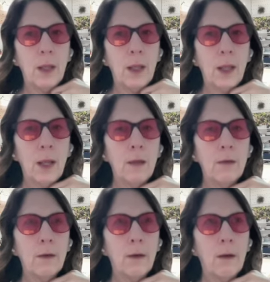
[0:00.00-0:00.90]

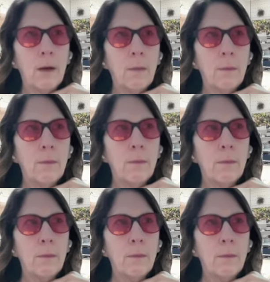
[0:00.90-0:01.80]
And
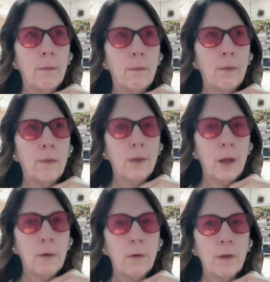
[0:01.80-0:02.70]
some